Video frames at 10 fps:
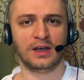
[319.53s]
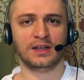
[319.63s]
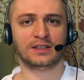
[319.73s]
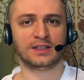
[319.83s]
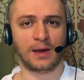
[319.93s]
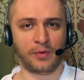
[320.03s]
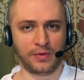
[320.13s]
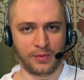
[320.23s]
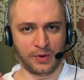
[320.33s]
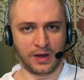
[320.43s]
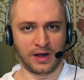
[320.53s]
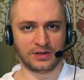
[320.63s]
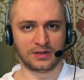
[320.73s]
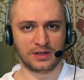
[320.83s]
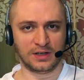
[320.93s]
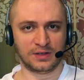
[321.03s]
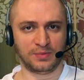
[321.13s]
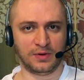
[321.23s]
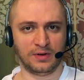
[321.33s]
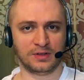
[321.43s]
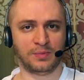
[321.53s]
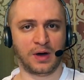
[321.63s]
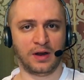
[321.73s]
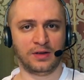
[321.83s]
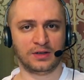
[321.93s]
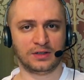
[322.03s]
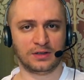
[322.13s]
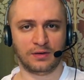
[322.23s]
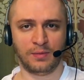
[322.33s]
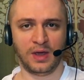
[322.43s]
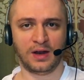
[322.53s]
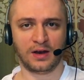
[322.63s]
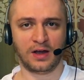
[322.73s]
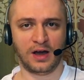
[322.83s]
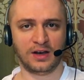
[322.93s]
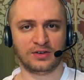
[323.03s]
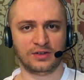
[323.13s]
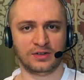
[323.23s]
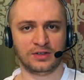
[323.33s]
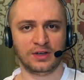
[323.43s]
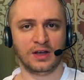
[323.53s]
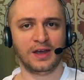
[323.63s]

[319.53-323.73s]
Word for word: Some of them we consciously experience, but others remain unconscious